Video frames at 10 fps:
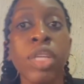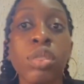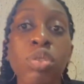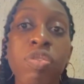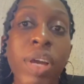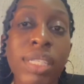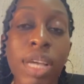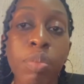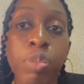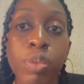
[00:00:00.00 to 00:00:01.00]
So for
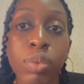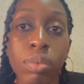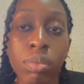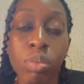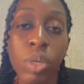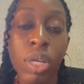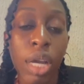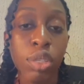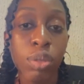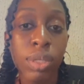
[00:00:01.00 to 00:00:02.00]
example, we
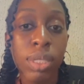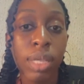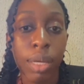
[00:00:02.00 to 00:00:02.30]
can use